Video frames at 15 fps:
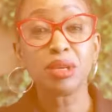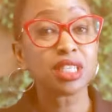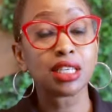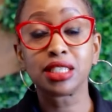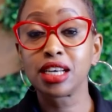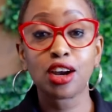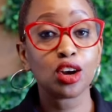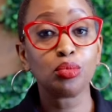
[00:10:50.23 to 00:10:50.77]
is a
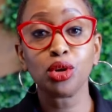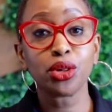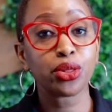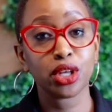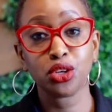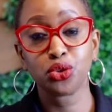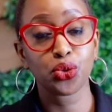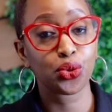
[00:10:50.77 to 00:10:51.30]
terrible
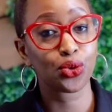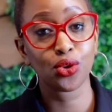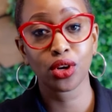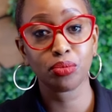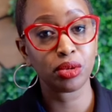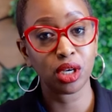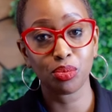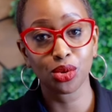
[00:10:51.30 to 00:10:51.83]
thing to throw on
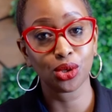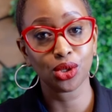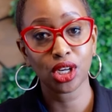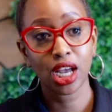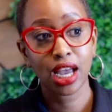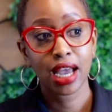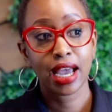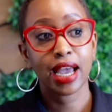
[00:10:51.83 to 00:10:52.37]
people,
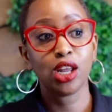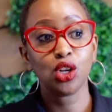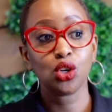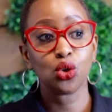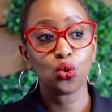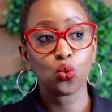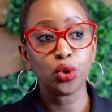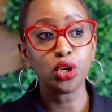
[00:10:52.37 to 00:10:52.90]

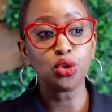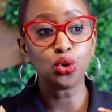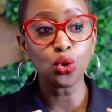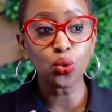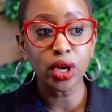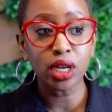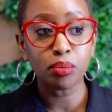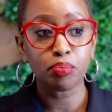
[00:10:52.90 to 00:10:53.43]
and we do
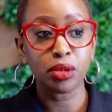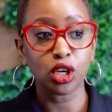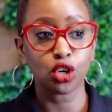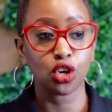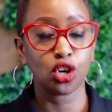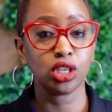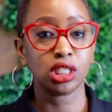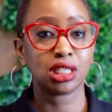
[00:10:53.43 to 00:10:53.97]
it
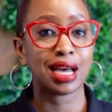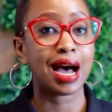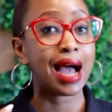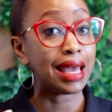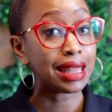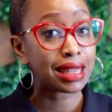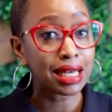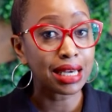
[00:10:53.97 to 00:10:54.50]
because
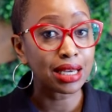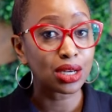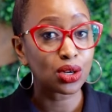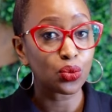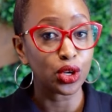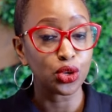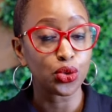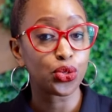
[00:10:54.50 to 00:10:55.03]
I think
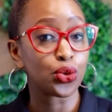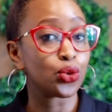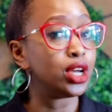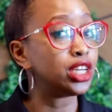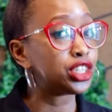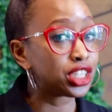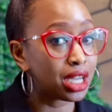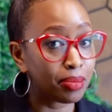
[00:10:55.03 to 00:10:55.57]
when you're
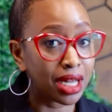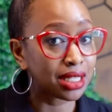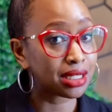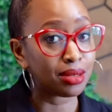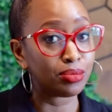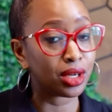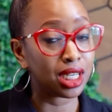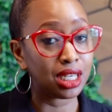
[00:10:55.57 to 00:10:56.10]
throwing shame at
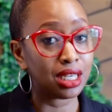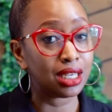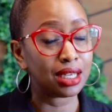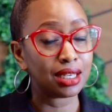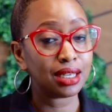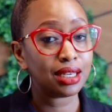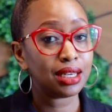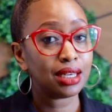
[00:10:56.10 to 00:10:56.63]
somebody,
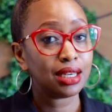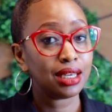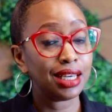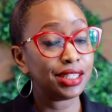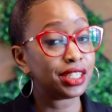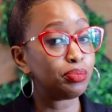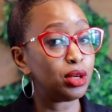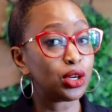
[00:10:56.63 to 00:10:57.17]

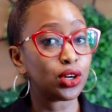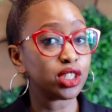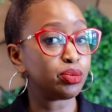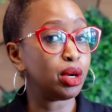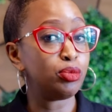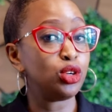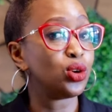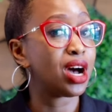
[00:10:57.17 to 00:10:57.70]
is it because
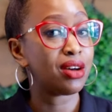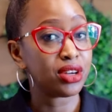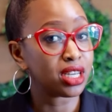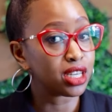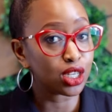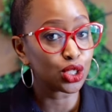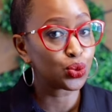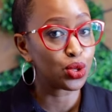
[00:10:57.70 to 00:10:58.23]
maybe you haven't
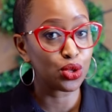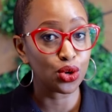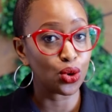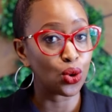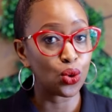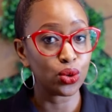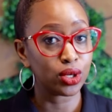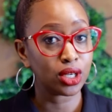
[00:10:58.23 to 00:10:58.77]
dealt with your
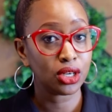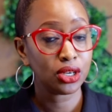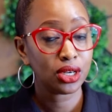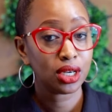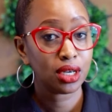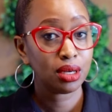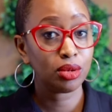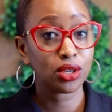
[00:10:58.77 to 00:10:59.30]
own?
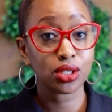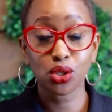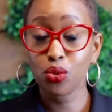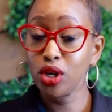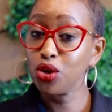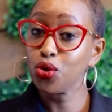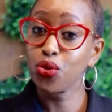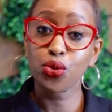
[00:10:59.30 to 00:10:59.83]
Because the
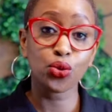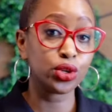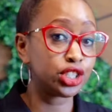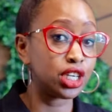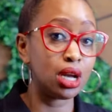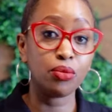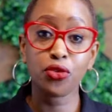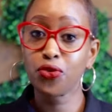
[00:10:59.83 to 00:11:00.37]
way you throw
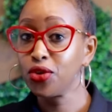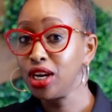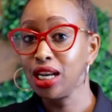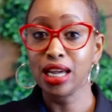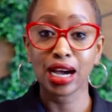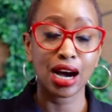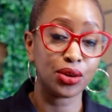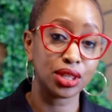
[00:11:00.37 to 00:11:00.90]
shame
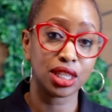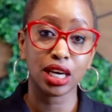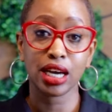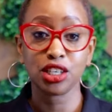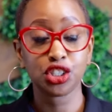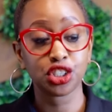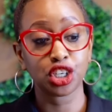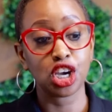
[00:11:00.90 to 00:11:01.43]
freely out there,
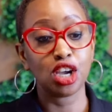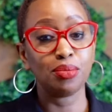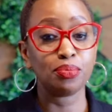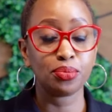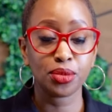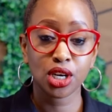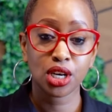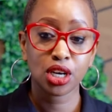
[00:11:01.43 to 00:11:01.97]

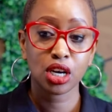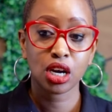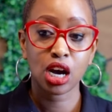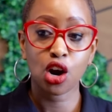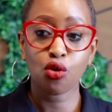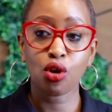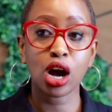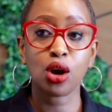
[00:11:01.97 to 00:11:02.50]
shame
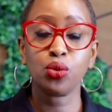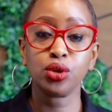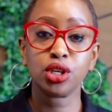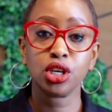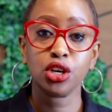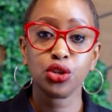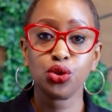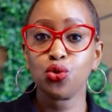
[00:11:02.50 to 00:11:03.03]
around
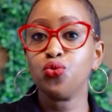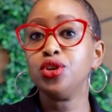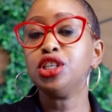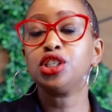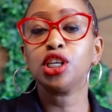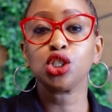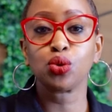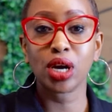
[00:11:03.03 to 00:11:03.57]
the
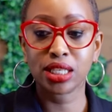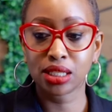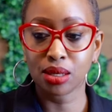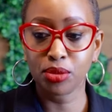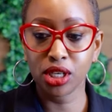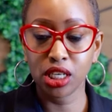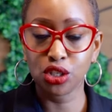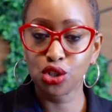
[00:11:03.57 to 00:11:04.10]
reasons why
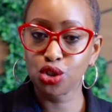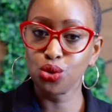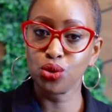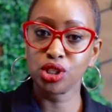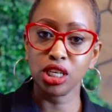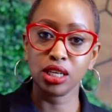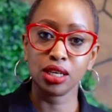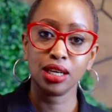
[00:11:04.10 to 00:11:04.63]
somebody's
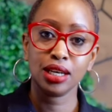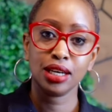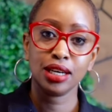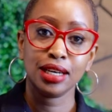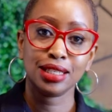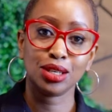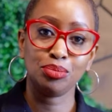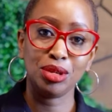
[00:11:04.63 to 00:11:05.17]
choosing
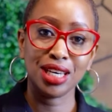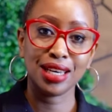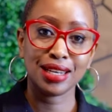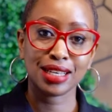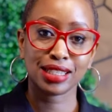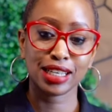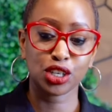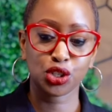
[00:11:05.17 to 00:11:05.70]
to be in
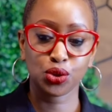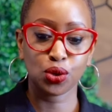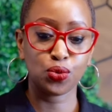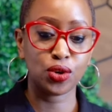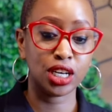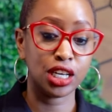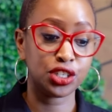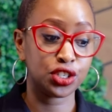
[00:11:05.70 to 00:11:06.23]
a sexual
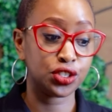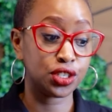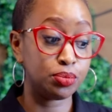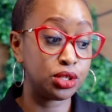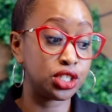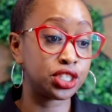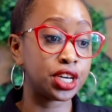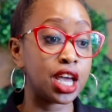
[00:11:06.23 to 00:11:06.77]
relationship,
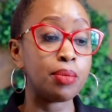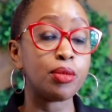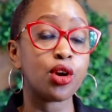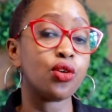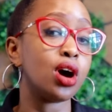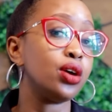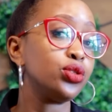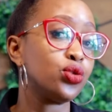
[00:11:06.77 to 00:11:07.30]
shame
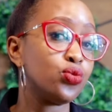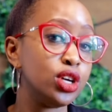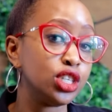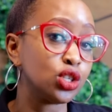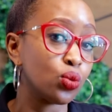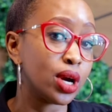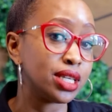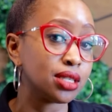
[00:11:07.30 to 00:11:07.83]
around the
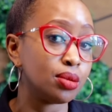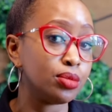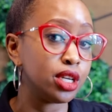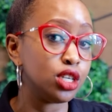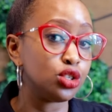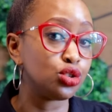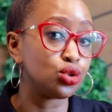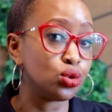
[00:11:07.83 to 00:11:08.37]
reason why
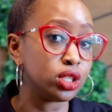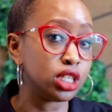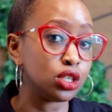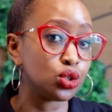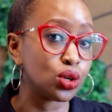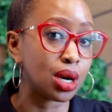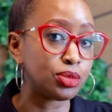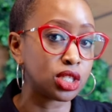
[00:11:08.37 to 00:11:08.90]
somebody's choosing
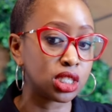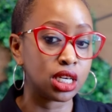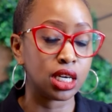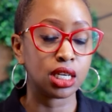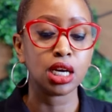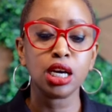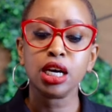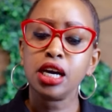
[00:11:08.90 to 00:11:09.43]
to
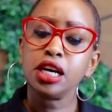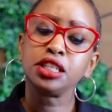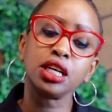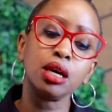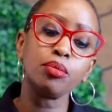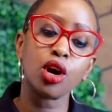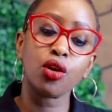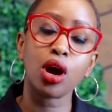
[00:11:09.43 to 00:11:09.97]
abstain,
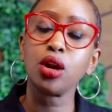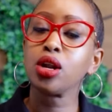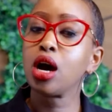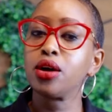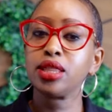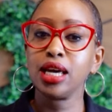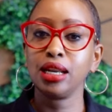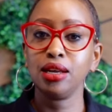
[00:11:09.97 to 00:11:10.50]
shame around how
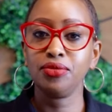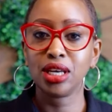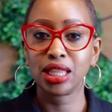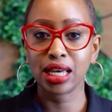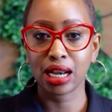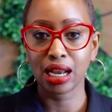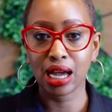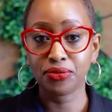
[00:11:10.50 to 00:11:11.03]
they're living
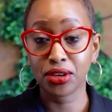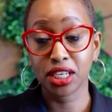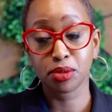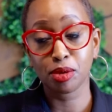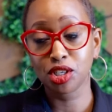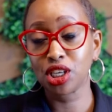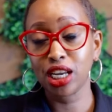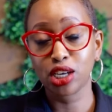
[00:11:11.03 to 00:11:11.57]
their life, and
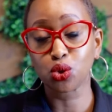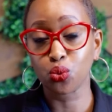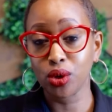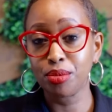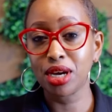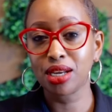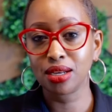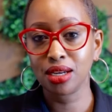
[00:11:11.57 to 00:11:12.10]
especially as
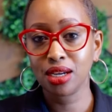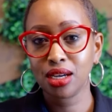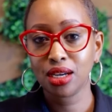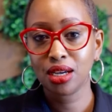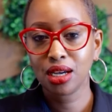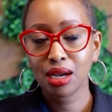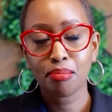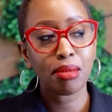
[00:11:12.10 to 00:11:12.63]
women,
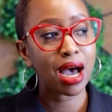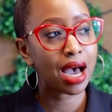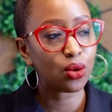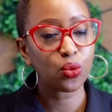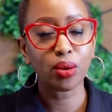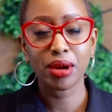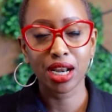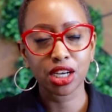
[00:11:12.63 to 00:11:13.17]
man,
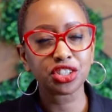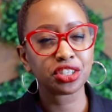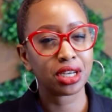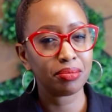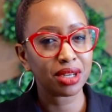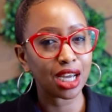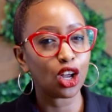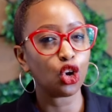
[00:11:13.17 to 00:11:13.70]
women are
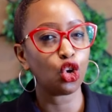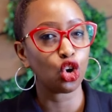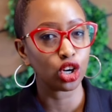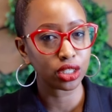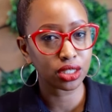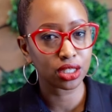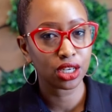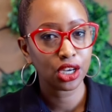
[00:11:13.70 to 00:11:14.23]
shamed a lot.